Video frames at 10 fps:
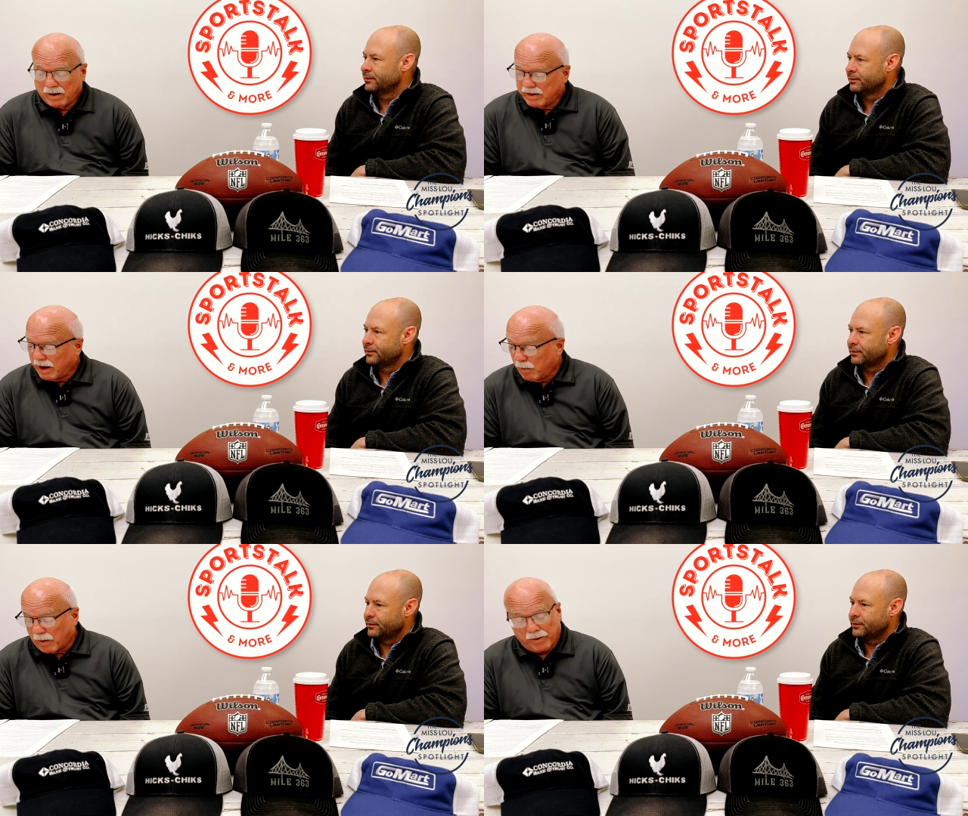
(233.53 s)
Speaker 1: they
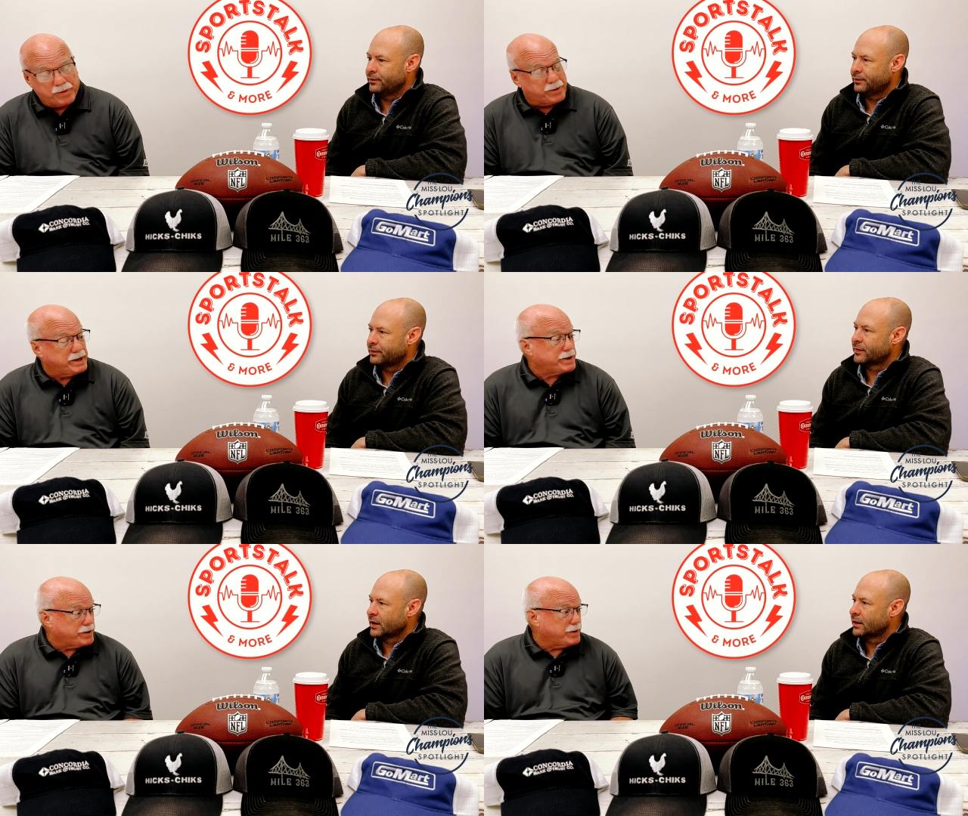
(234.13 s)
won three to
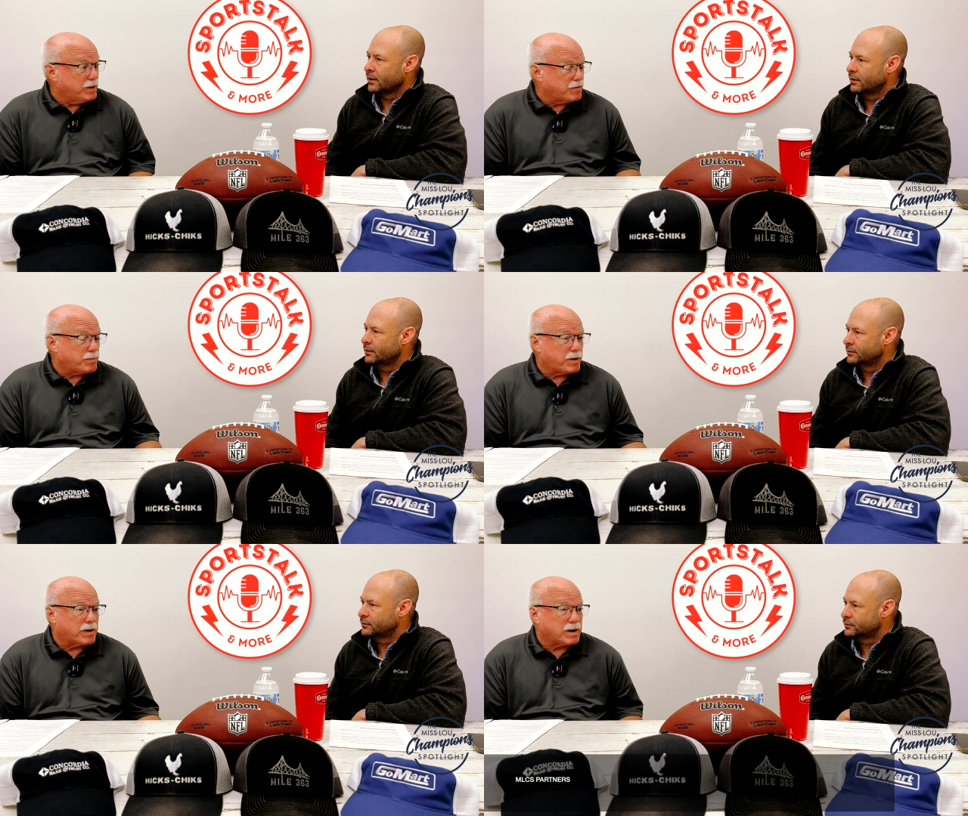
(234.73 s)
two over
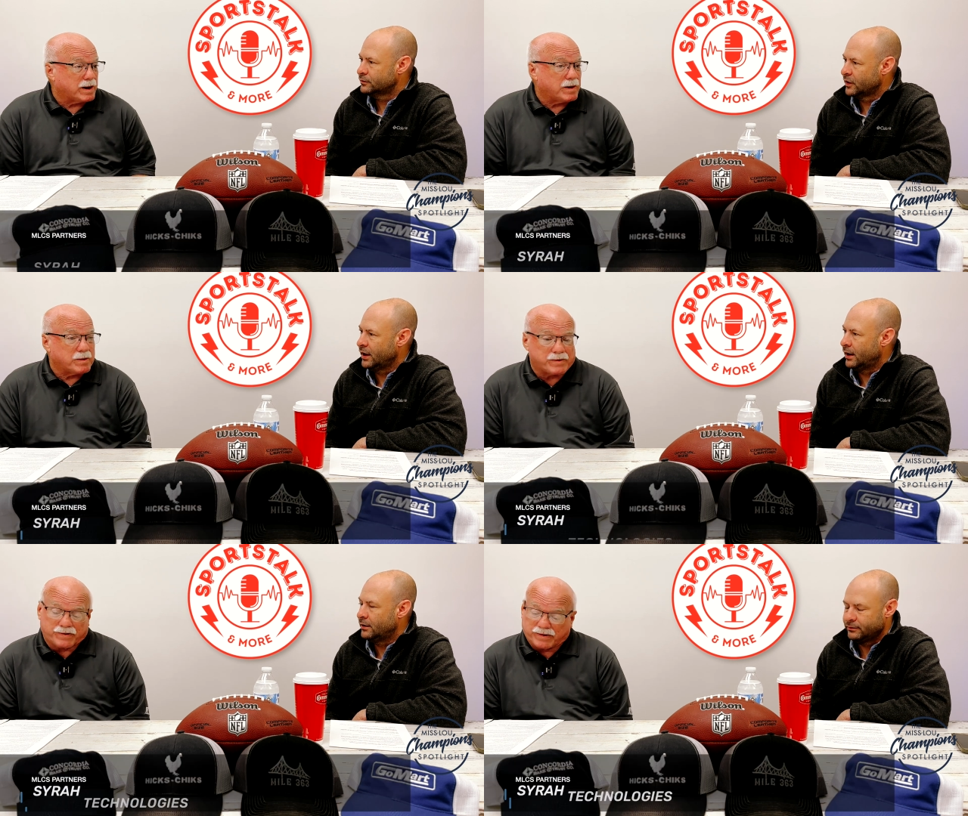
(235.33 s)
Park Lane.
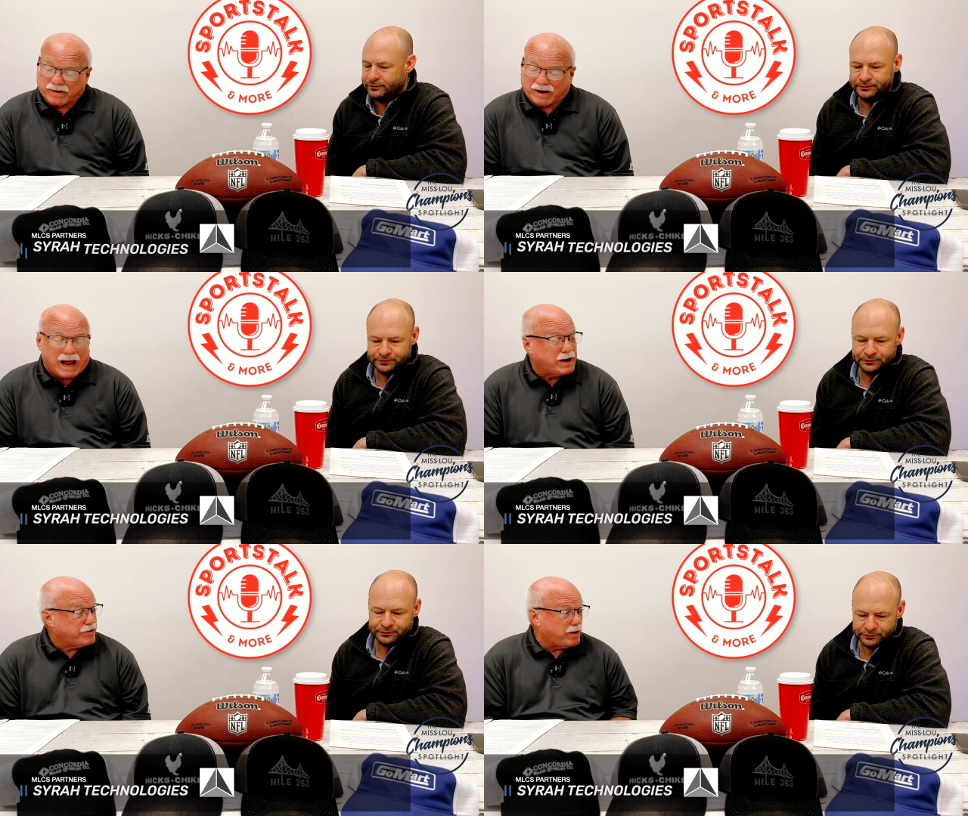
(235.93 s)
yeah.
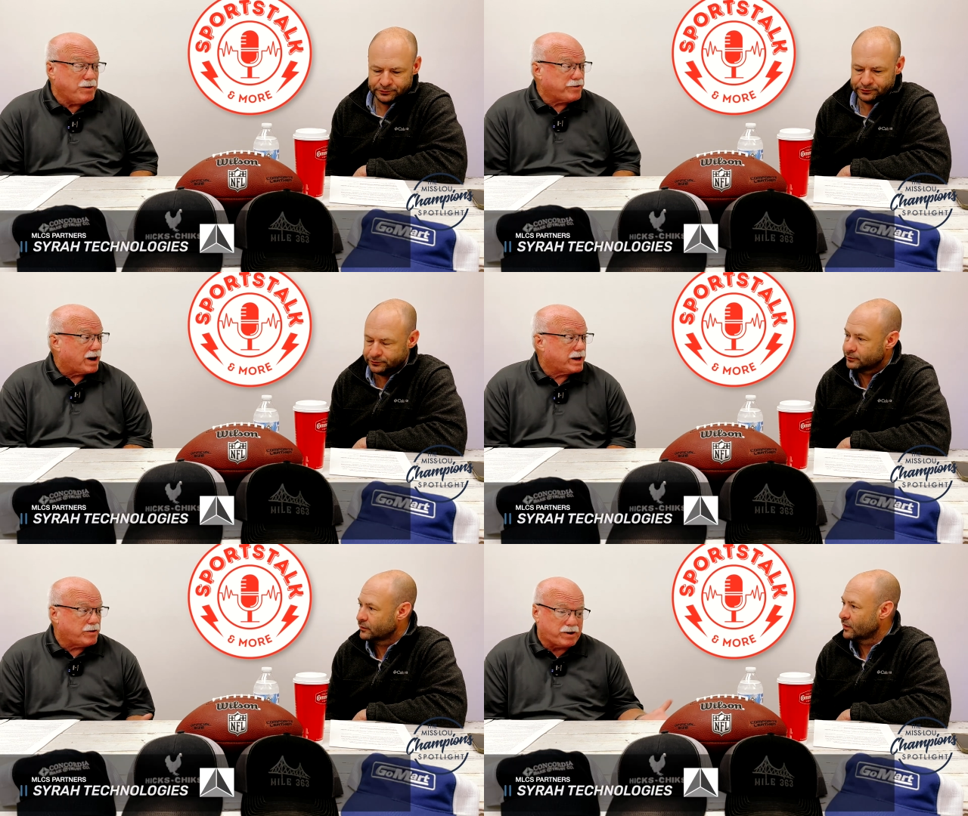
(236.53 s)
Kind of shows you,
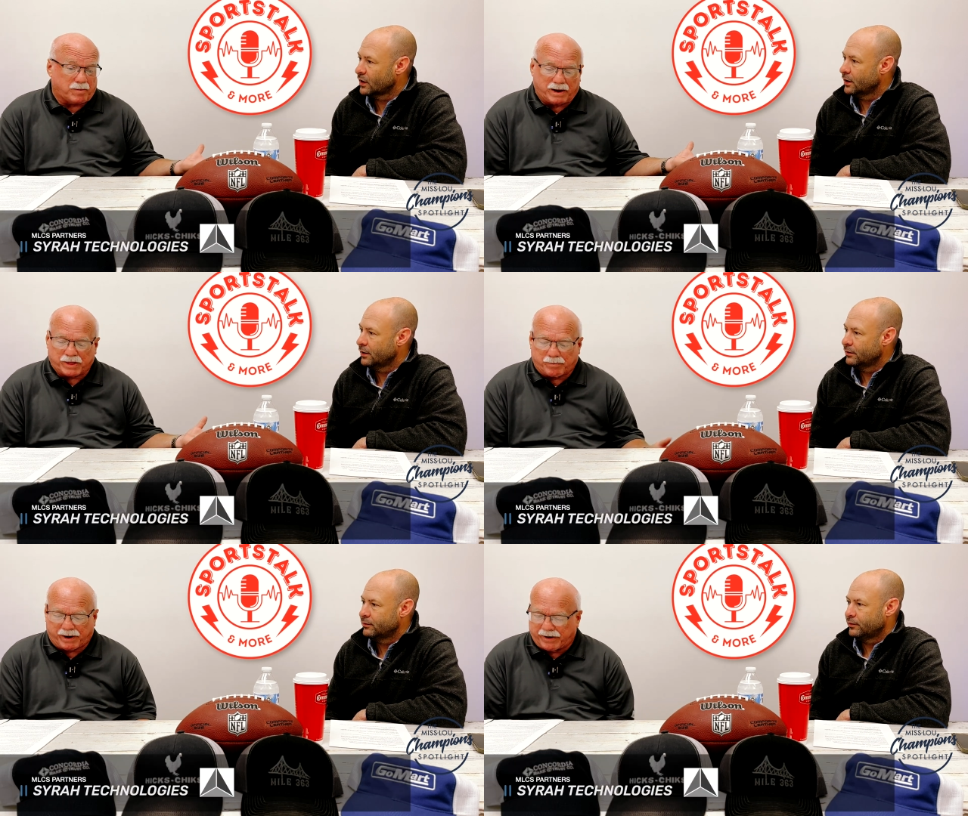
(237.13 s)
like you're talking about the
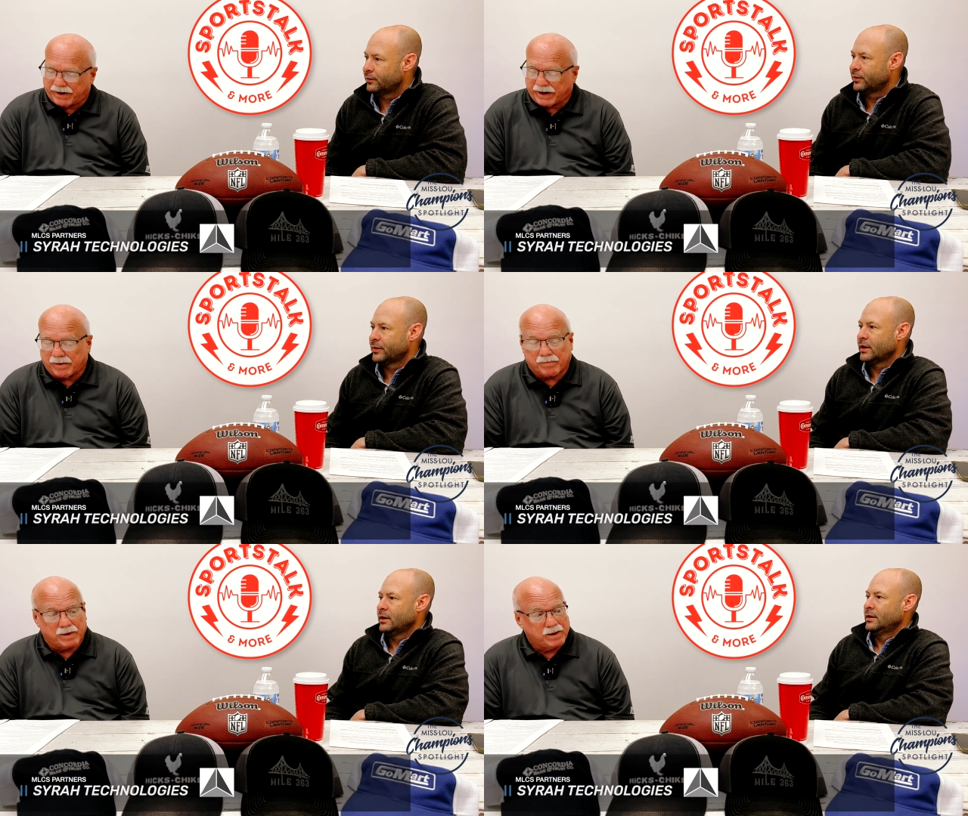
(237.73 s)
parity of
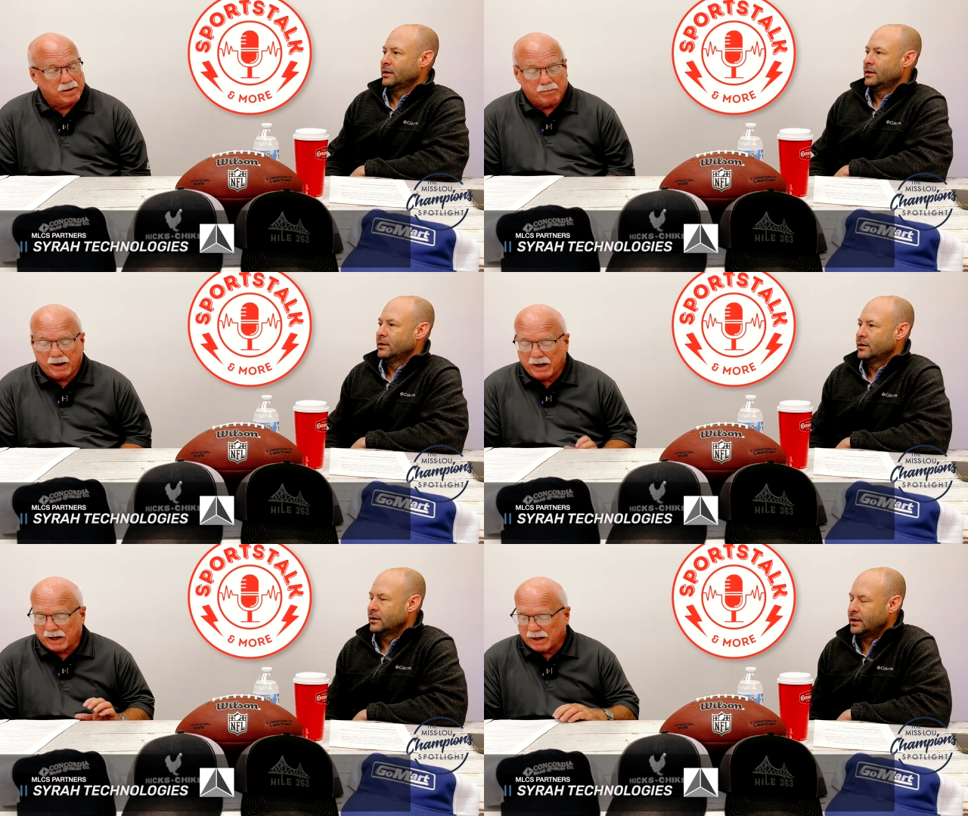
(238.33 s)

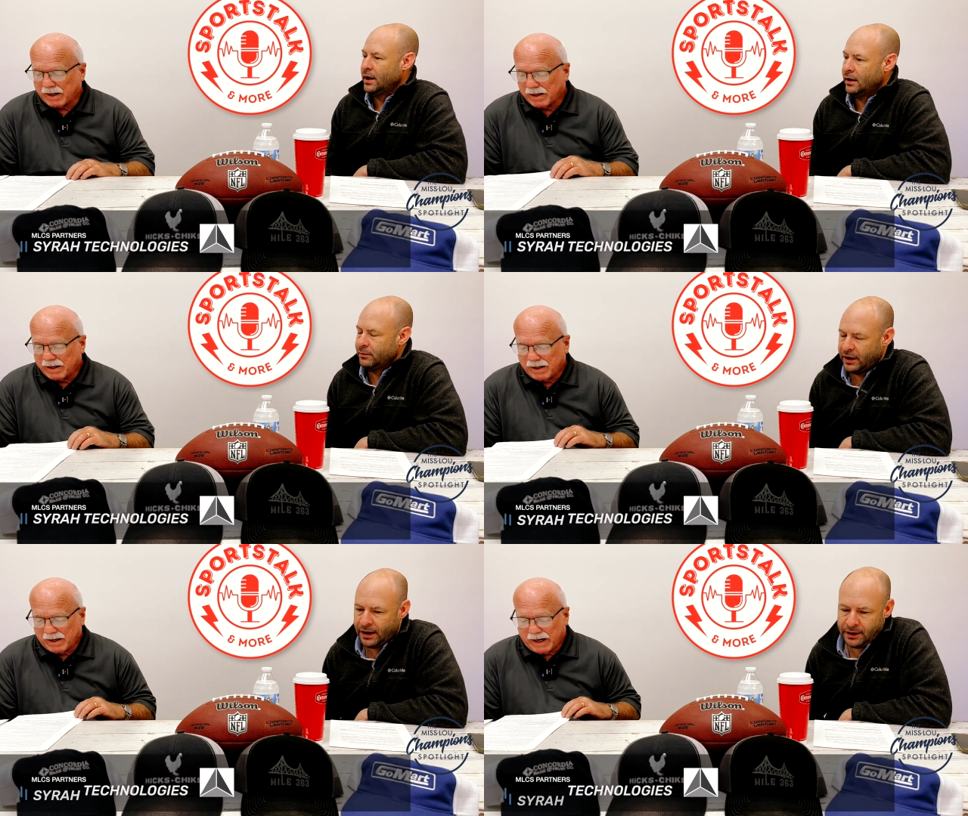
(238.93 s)
man.
Speaker 2: Yeah,
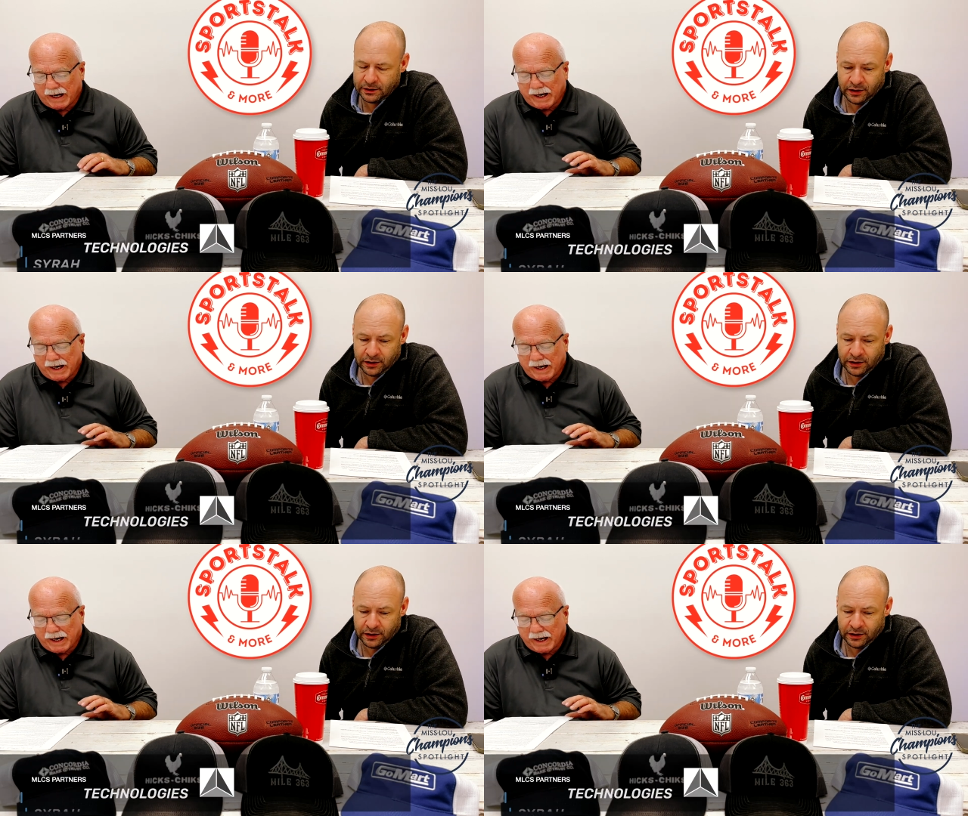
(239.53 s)
but I